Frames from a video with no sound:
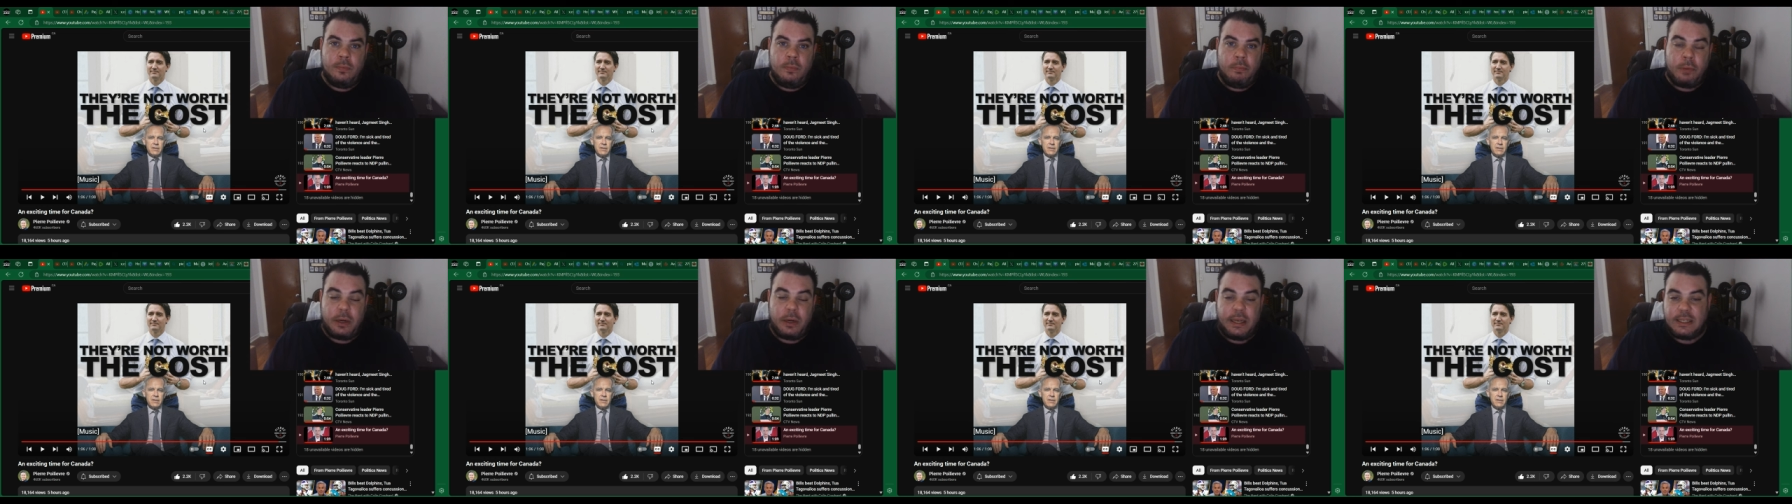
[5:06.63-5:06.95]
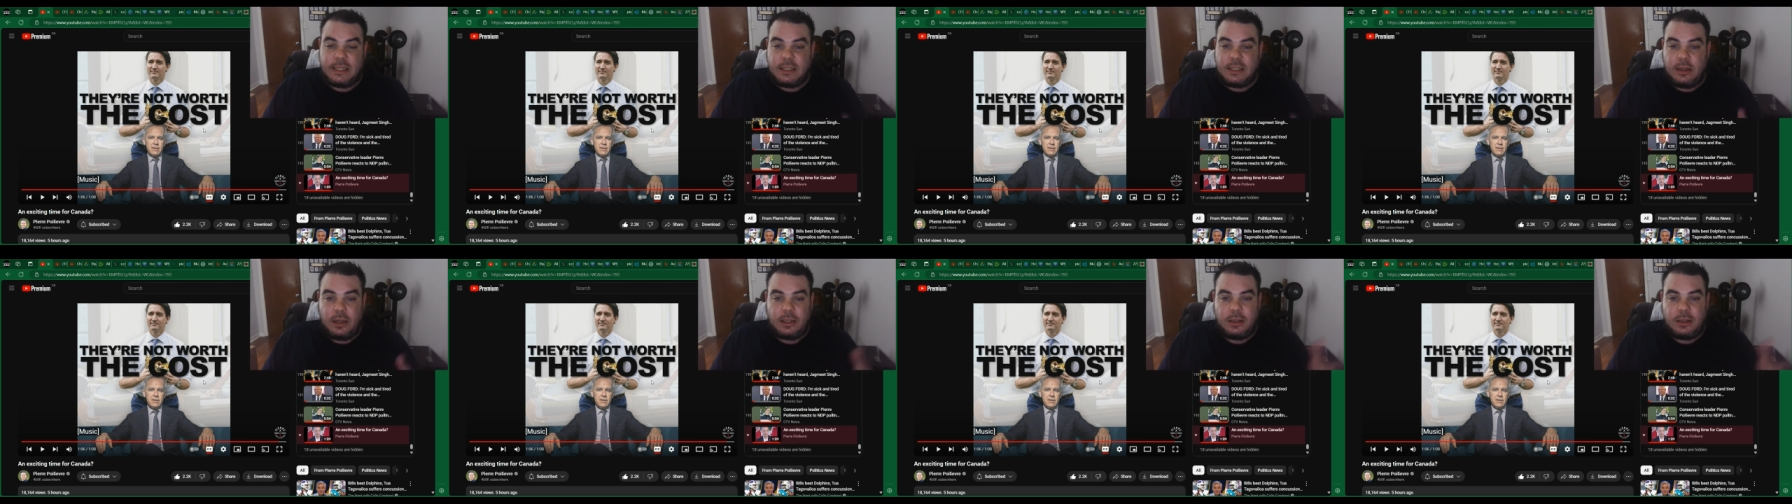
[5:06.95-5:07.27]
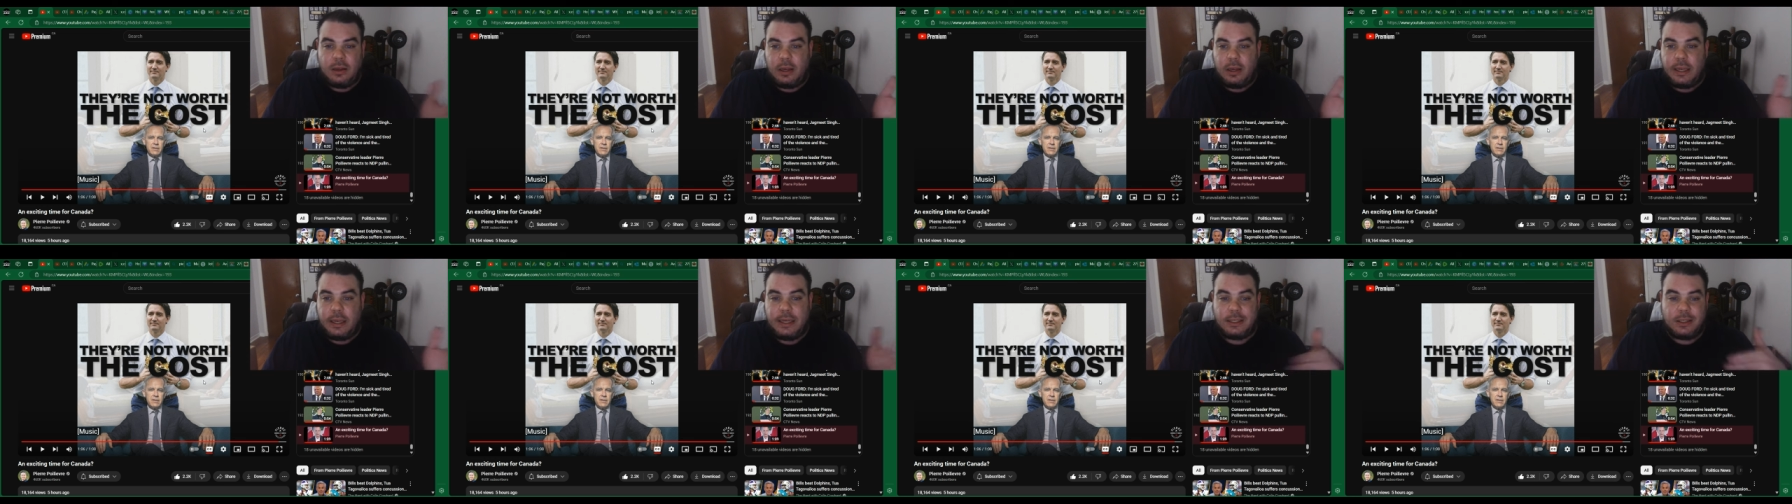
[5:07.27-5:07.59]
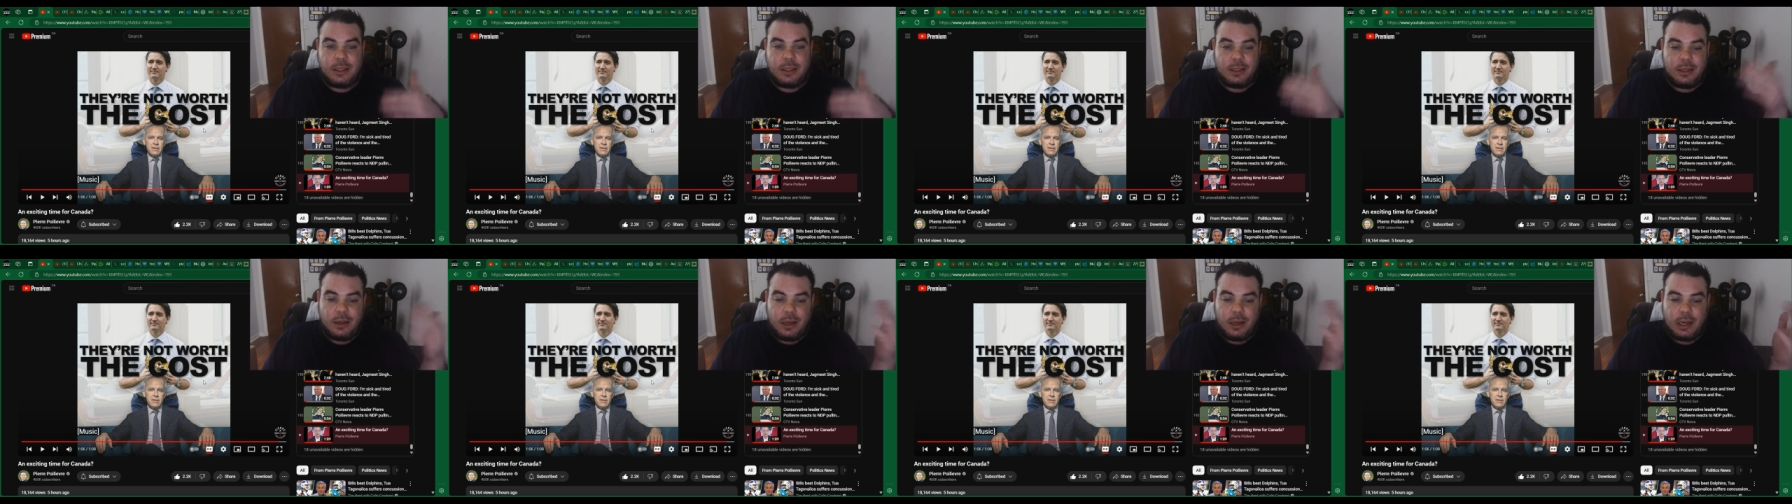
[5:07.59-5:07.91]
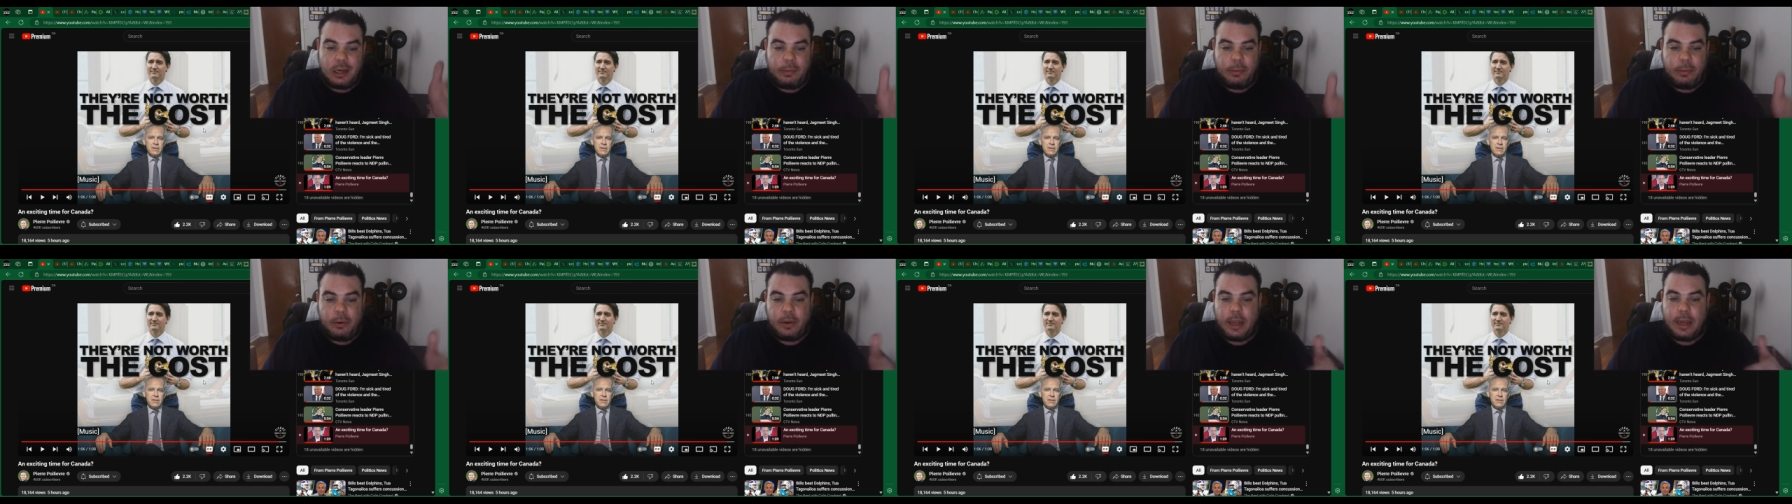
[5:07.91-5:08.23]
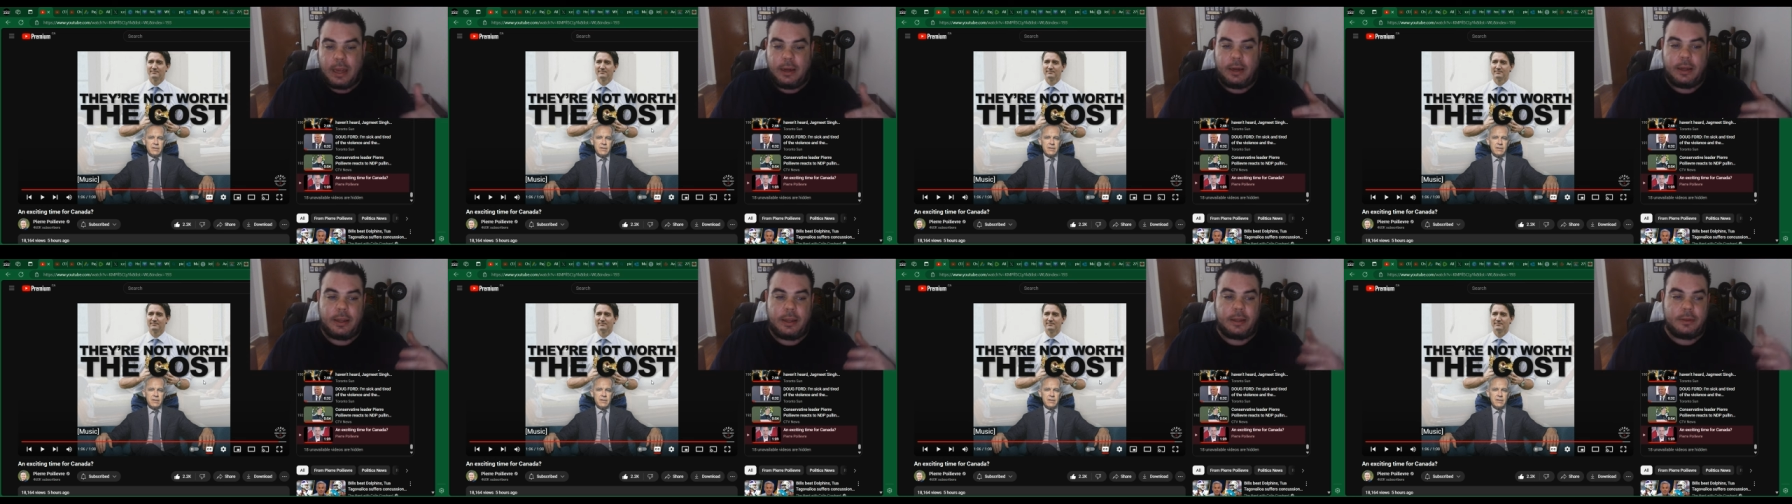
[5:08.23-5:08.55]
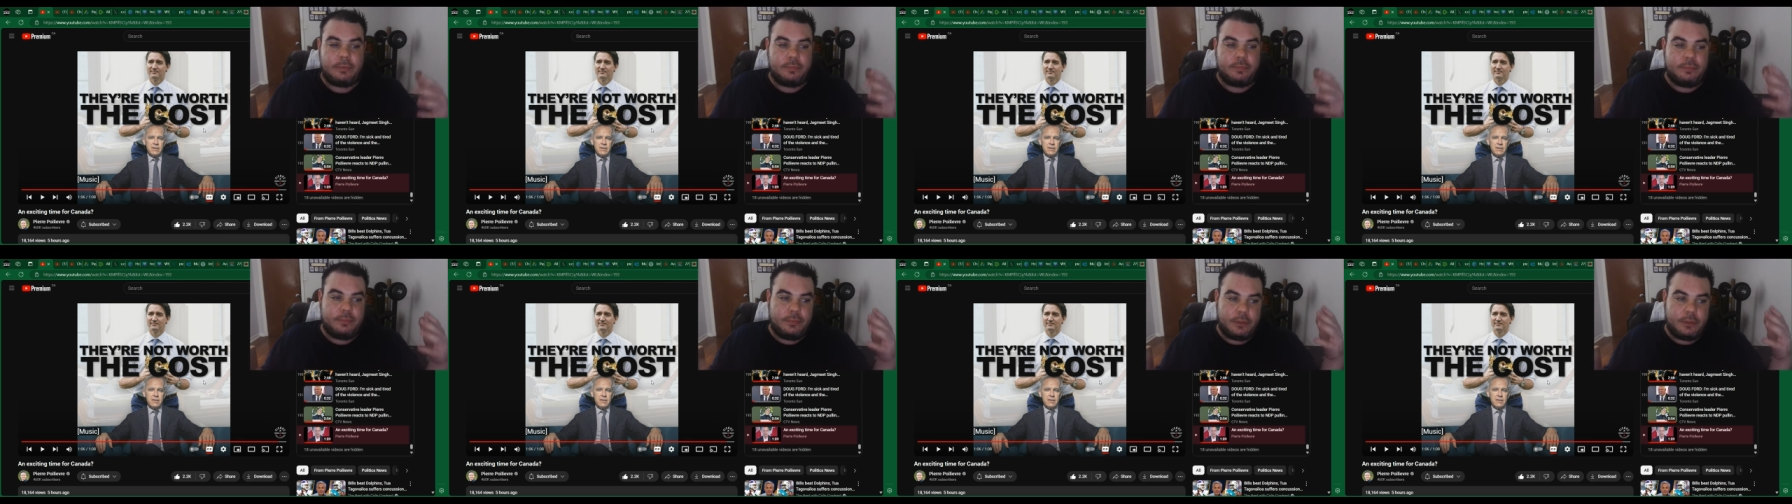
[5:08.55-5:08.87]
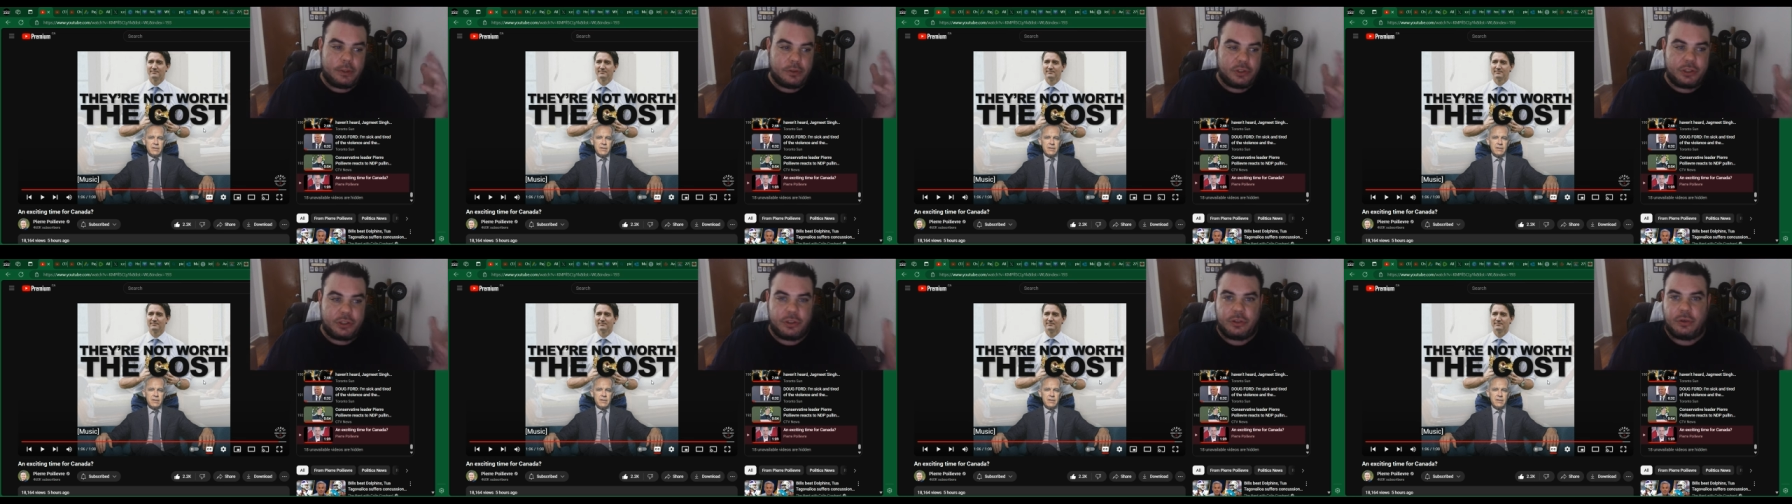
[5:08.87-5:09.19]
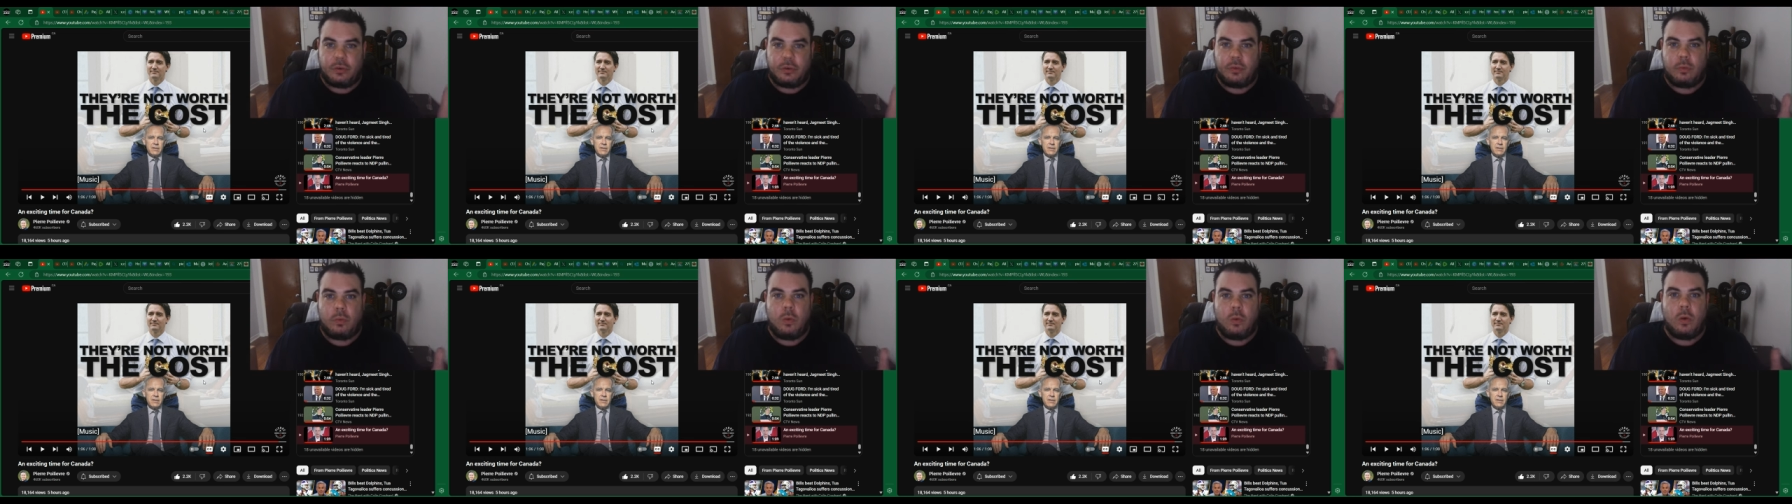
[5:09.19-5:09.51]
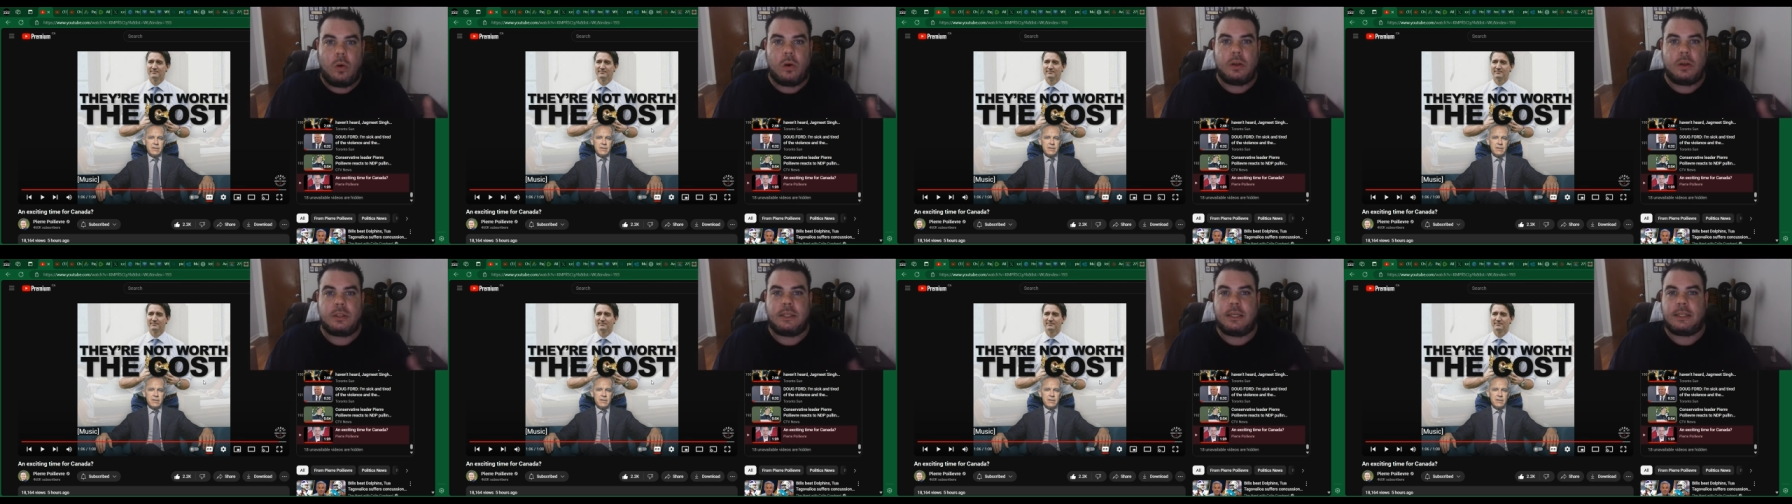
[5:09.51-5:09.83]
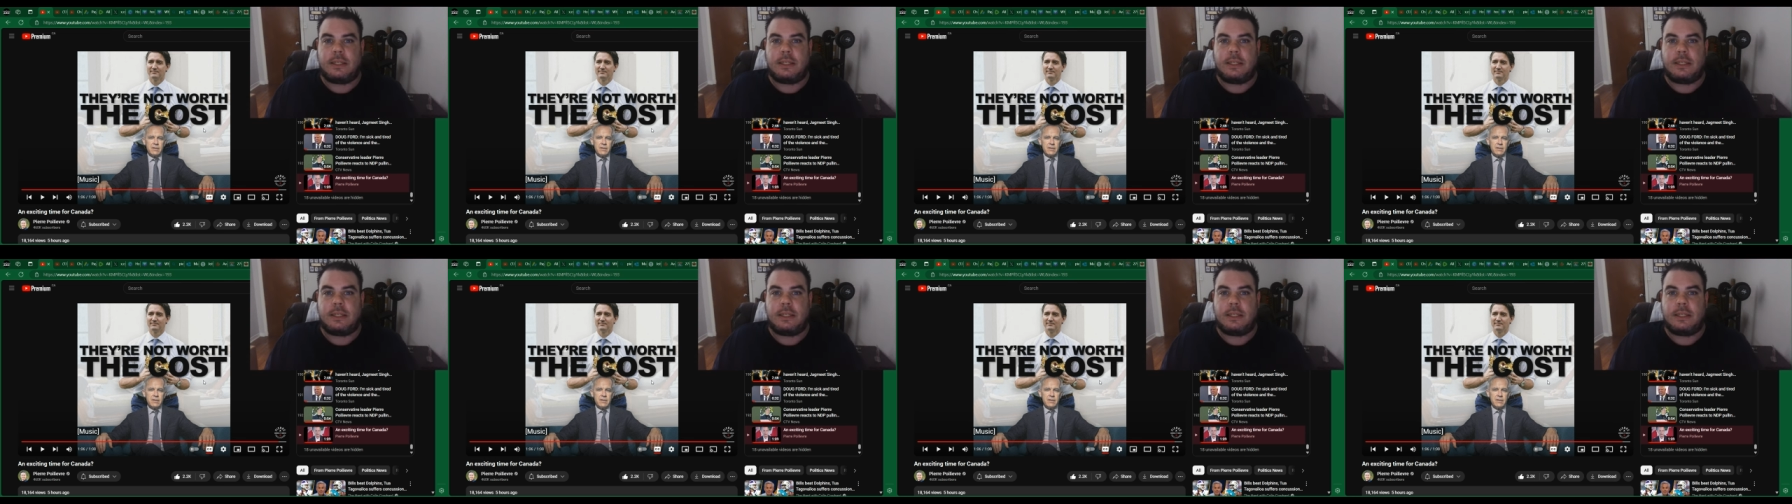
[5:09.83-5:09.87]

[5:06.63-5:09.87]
But he's not talking. He's not talking about ending you know, certain wars.